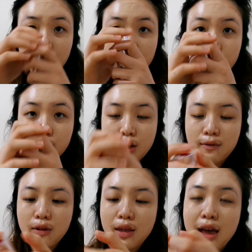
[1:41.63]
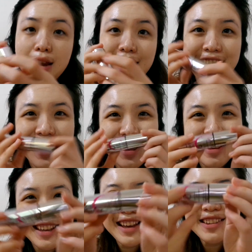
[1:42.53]
I just cover that,
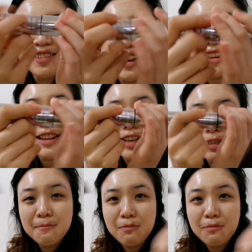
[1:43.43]
and the other end has a